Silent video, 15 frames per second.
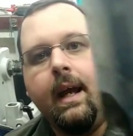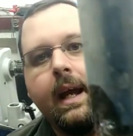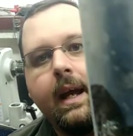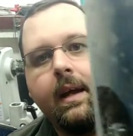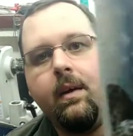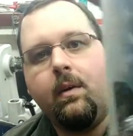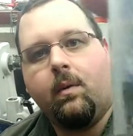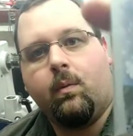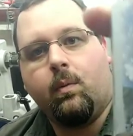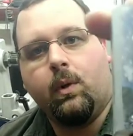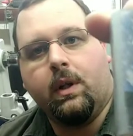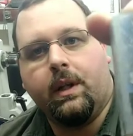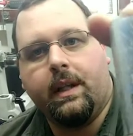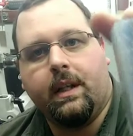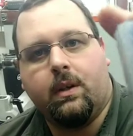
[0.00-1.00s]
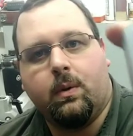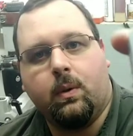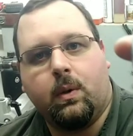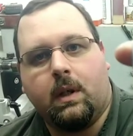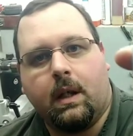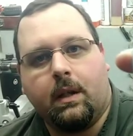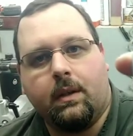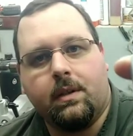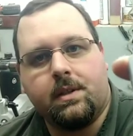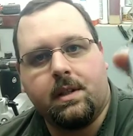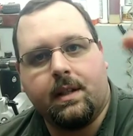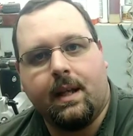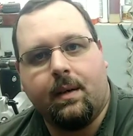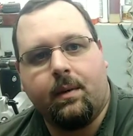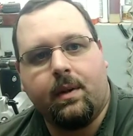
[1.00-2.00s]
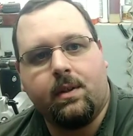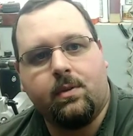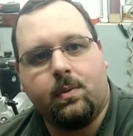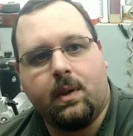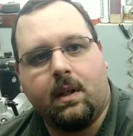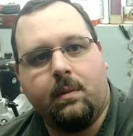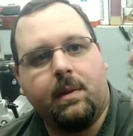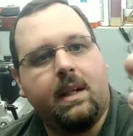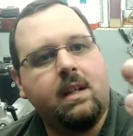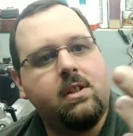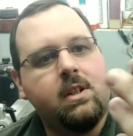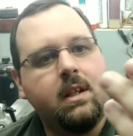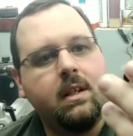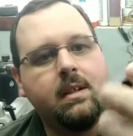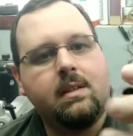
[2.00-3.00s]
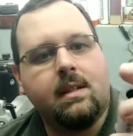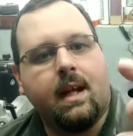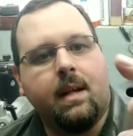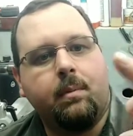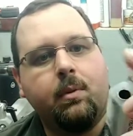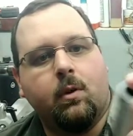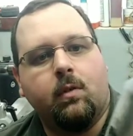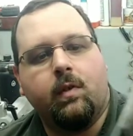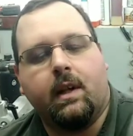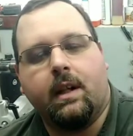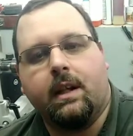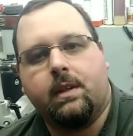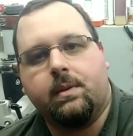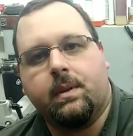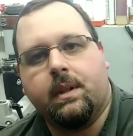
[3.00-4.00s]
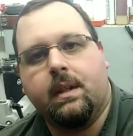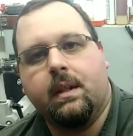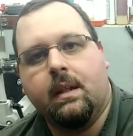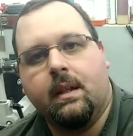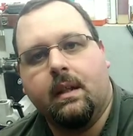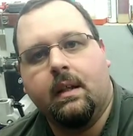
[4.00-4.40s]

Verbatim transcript: And really cool colors on that one as well. Let me get you a side profile, actually.